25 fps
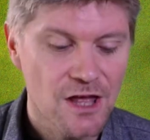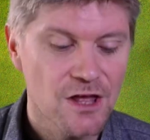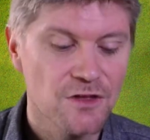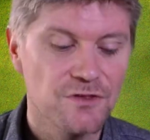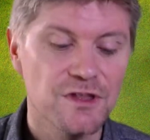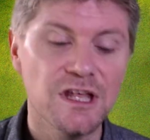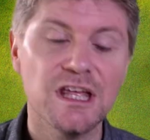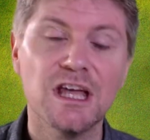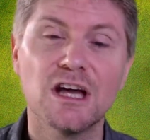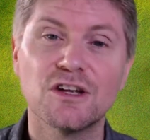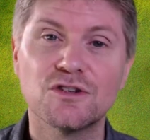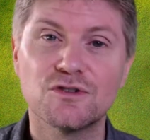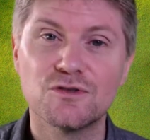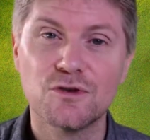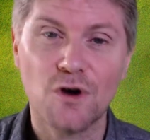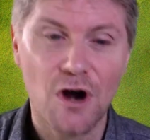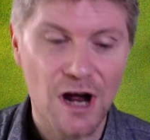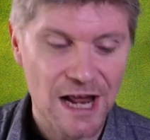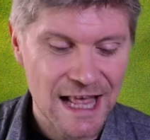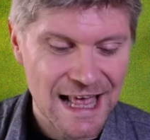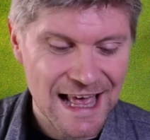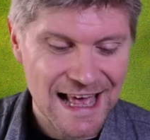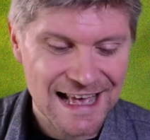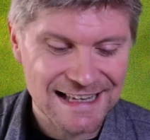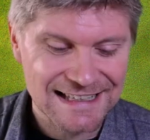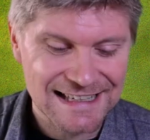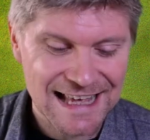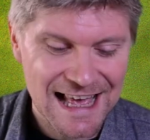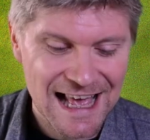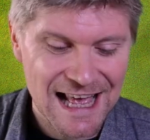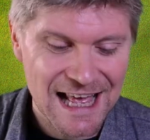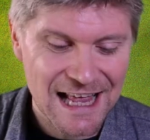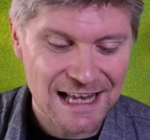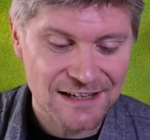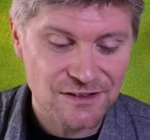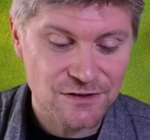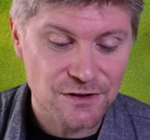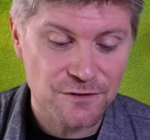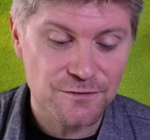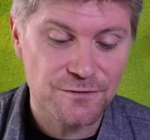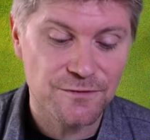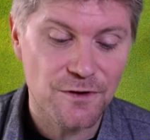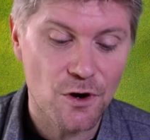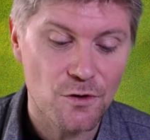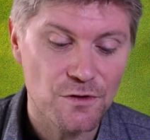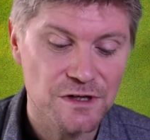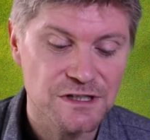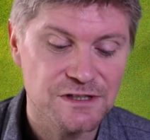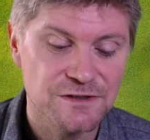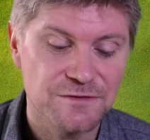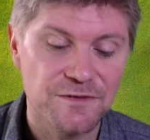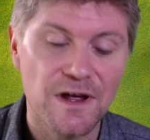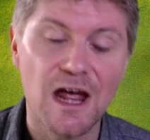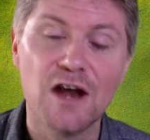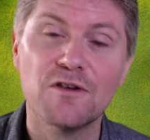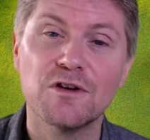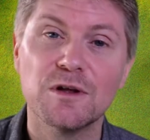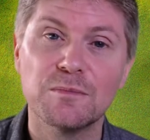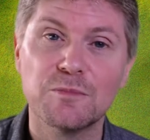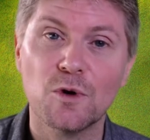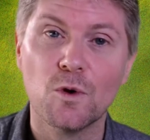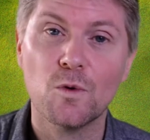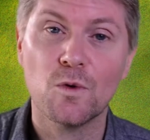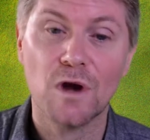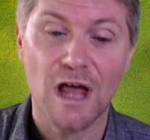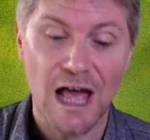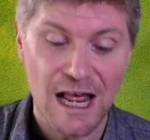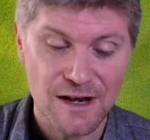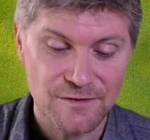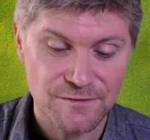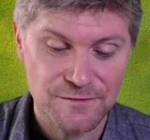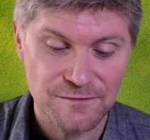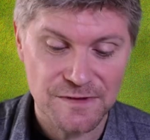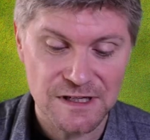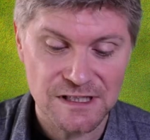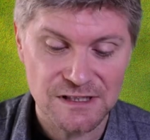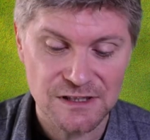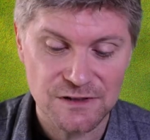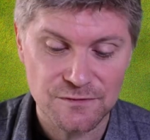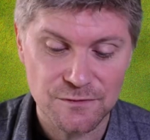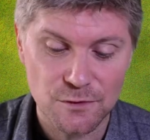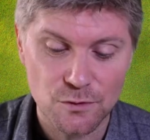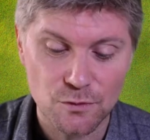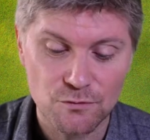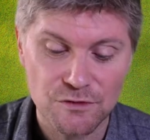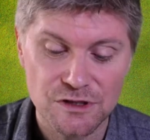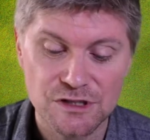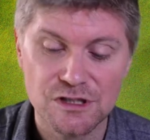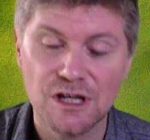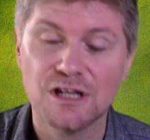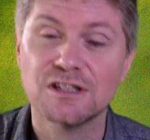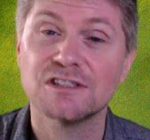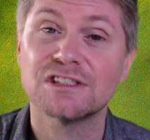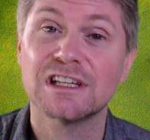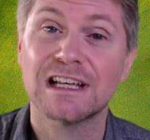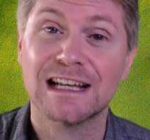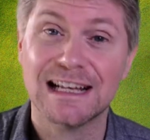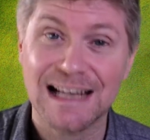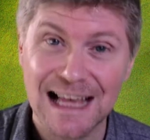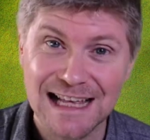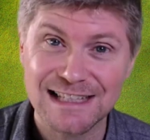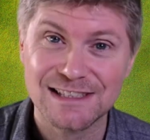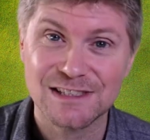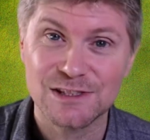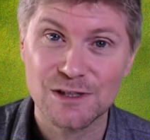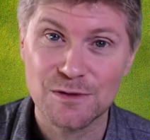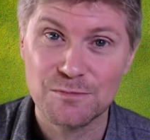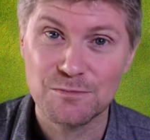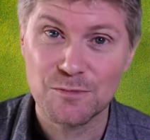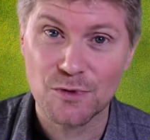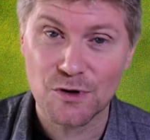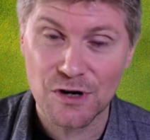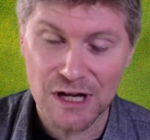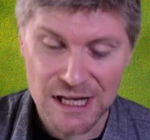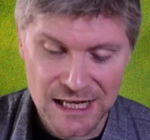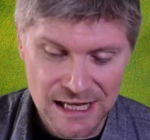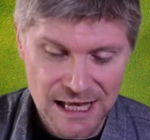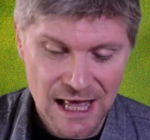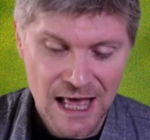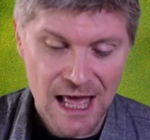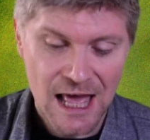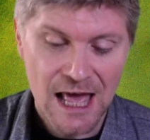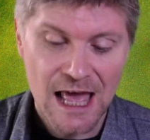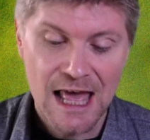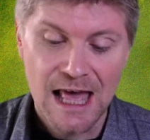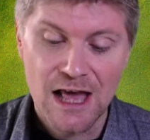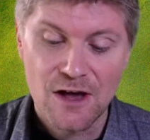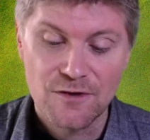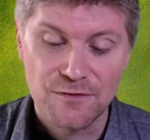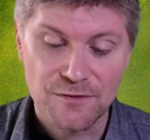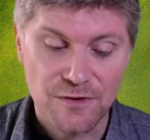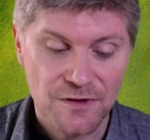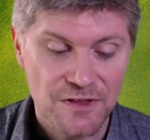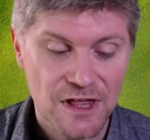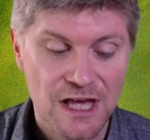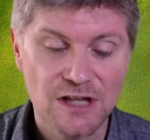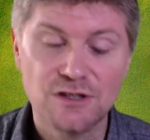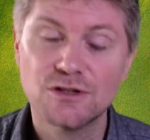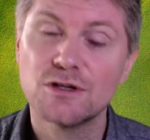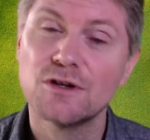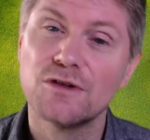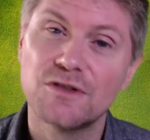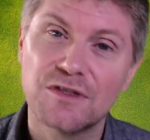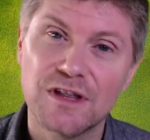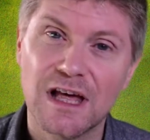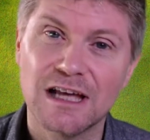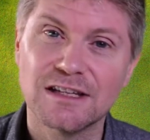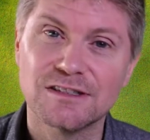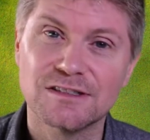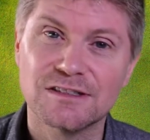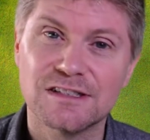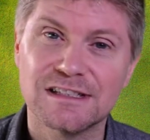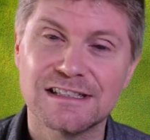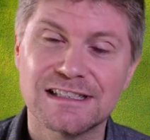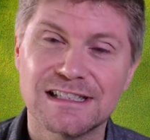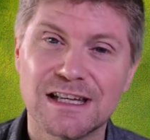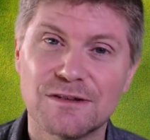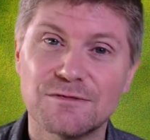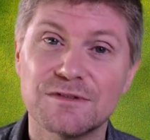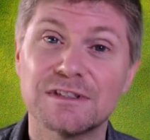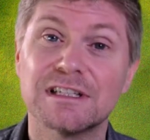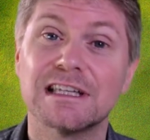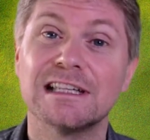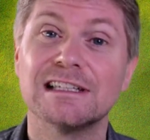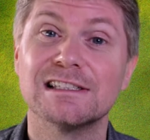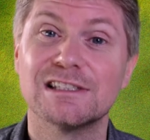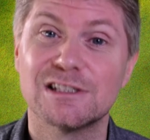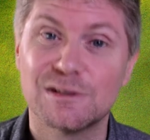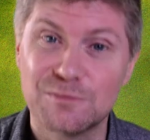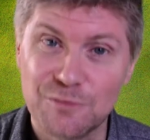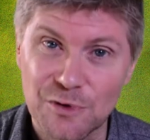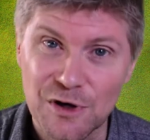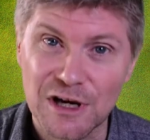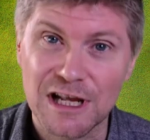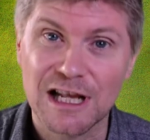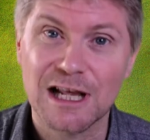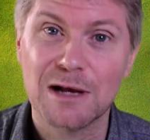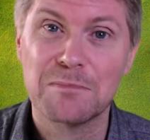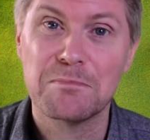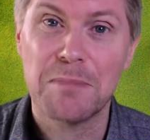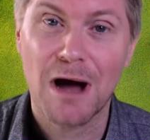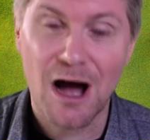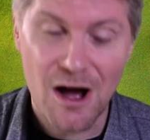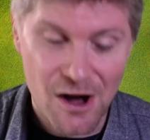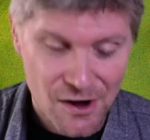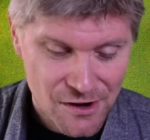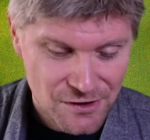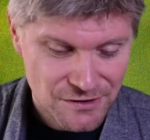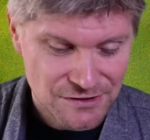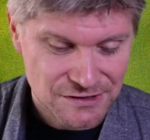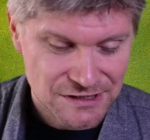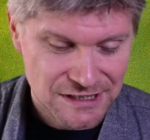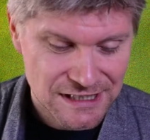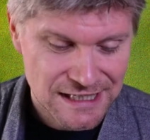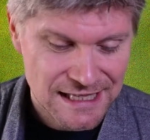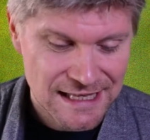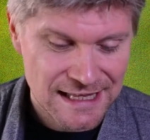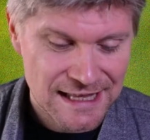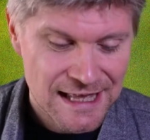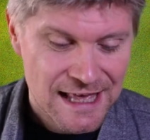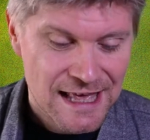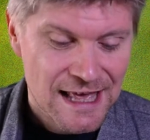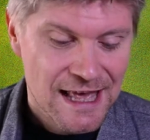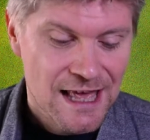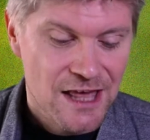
The Dryad and Forest Fairy Ball and Festival returns to Glastonbury for their 2017 spring party.